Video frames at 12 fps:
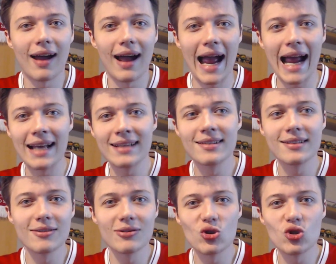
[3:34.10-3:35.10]
as
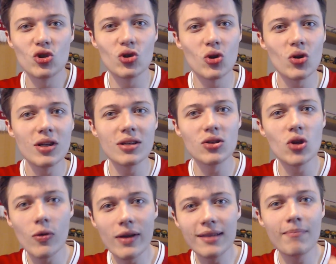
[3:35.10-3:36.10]
good at
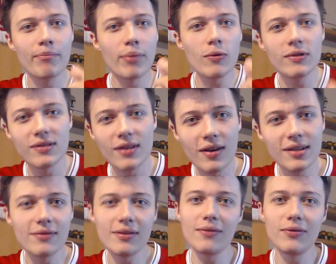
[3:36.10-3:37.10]
doing both sides
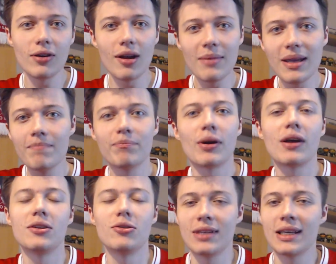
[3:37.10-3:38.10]
of it, if you know what I mean,
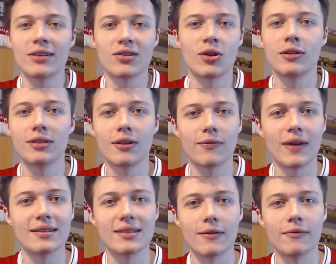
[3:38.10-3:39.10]
but you need a solid
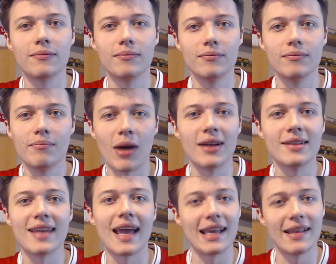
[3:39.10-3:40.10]
defensive
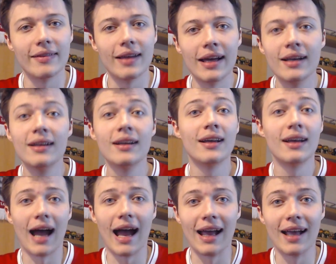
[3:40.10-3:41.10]
mindset in there.
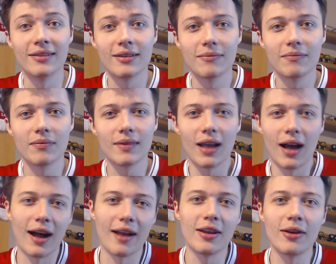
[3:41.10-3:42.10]
And
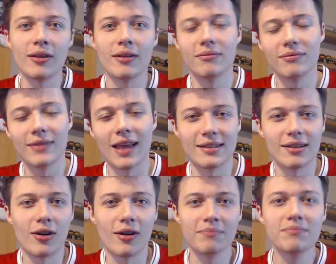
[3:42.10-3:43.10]
I know that there's a
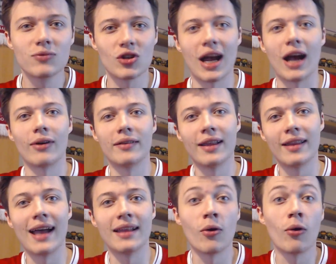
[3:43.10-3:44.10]
lot of chat around there
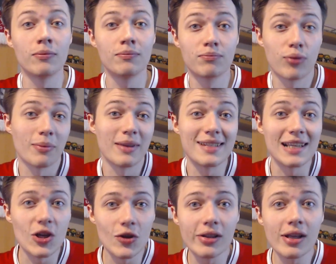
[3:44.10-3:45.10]
that Endo probably
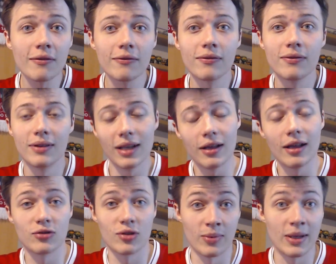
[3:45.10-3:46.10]
isn't good enough,
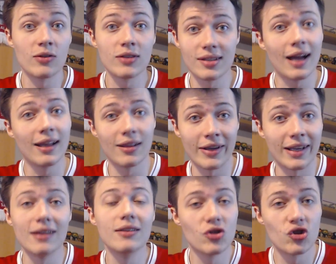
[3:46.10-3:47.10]
to be honest, at like
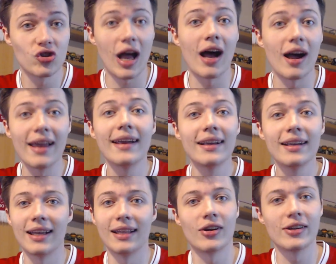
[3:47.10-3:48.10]
starting
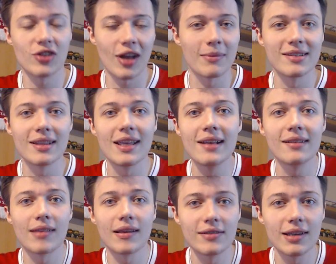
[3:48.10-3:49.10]
in like Champions League and
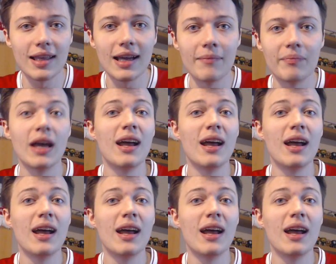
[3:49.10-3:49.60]
things like that.